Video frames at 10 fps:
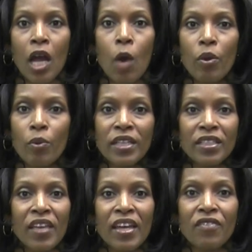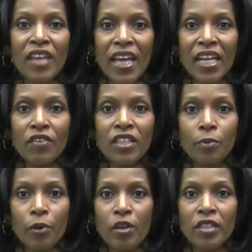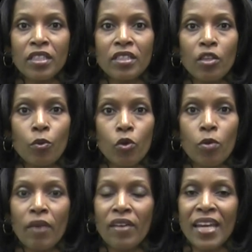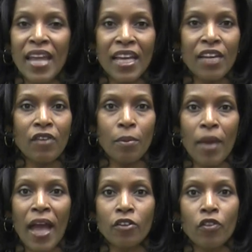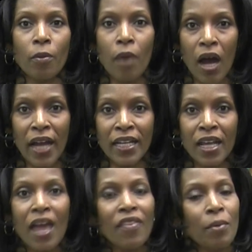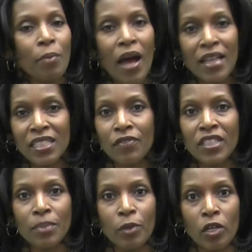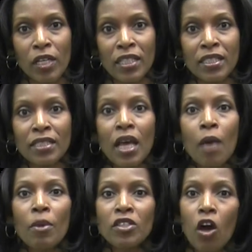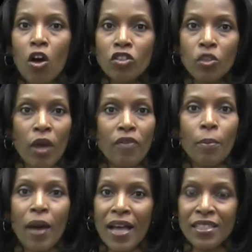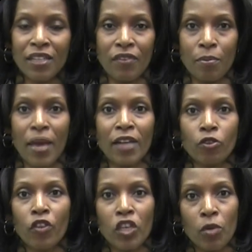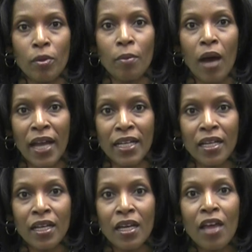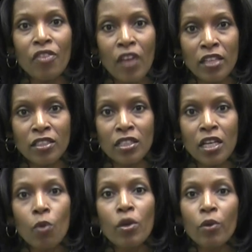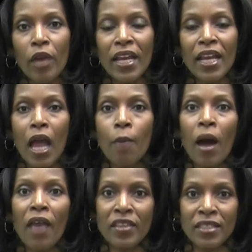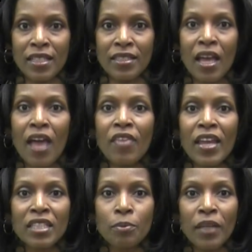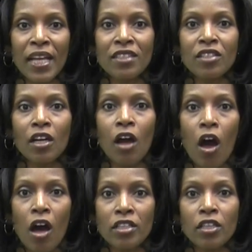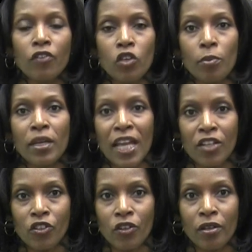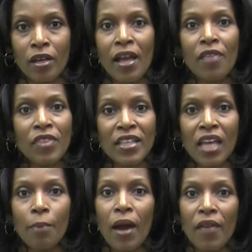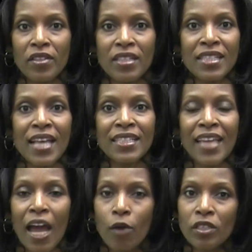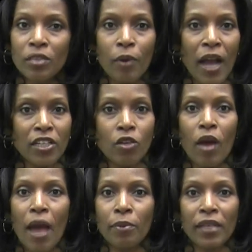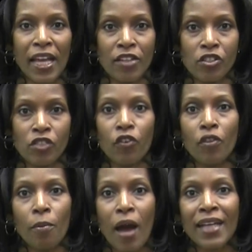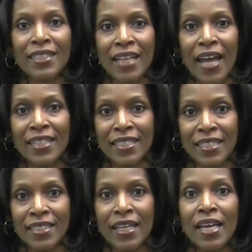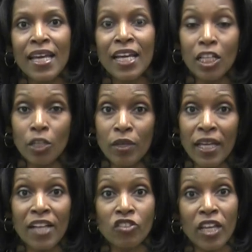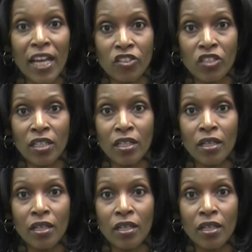We reason that if negative experiences in the womb have a negative impact on the mind, then positive experiences must also have a positive impact on the human mind. Thus, we created a hypothesis that explains the cause of human nature. This hypothesis has countless practical applications for the mind sciences, including education.